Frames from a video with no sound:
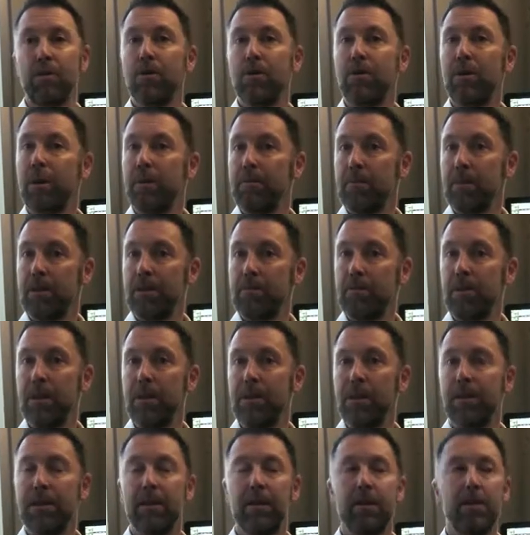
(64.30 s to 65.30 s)
program much
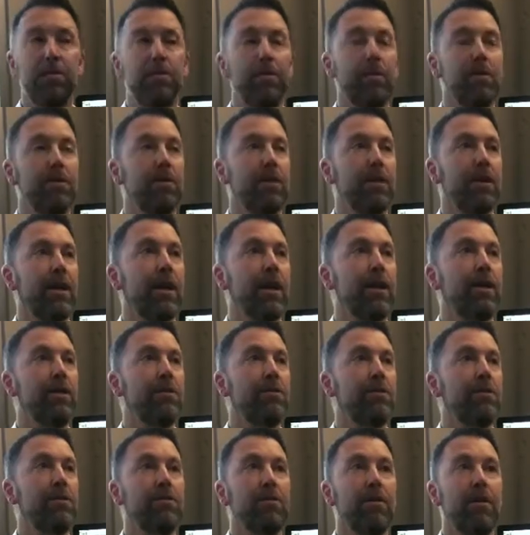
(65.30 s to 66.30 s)
better than a computer
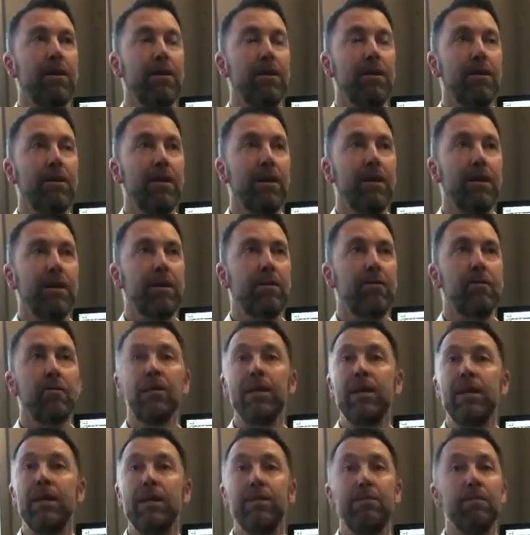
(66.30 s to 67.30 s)
can, or I can
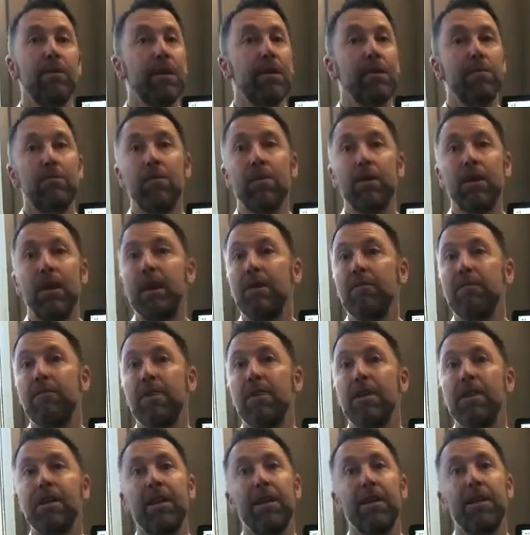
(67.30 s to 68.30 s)
read much more
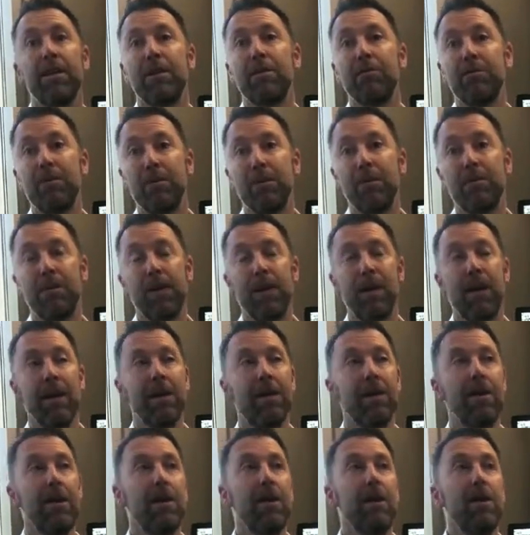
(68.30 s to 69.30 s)
lively than a computer can.